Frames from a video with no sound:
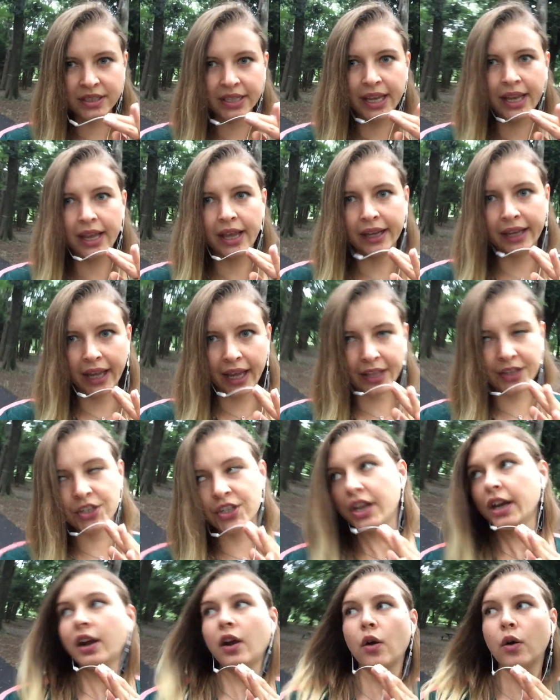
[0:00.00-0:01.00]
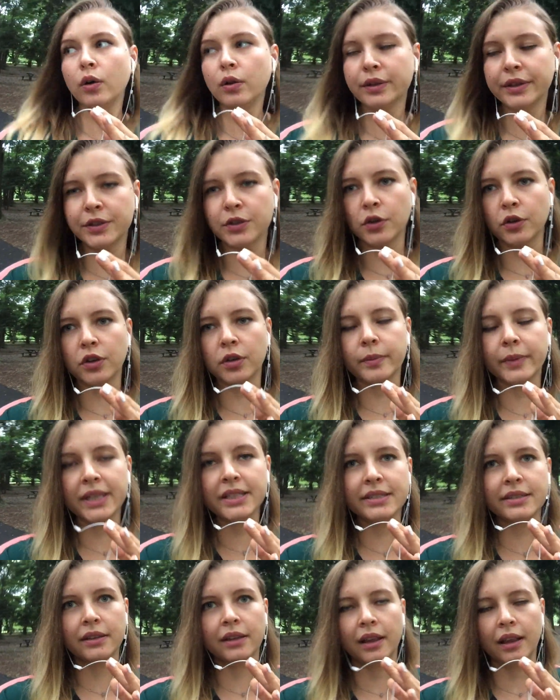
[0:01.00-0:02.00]
They again check all the
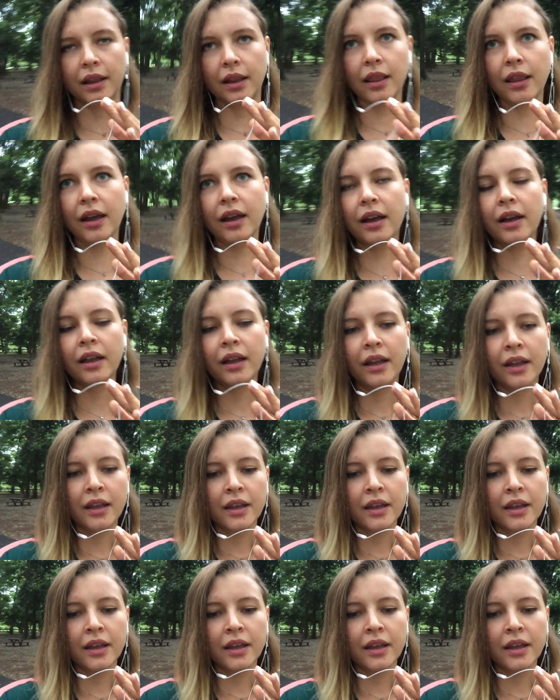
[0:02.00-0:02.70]
documents, la la la.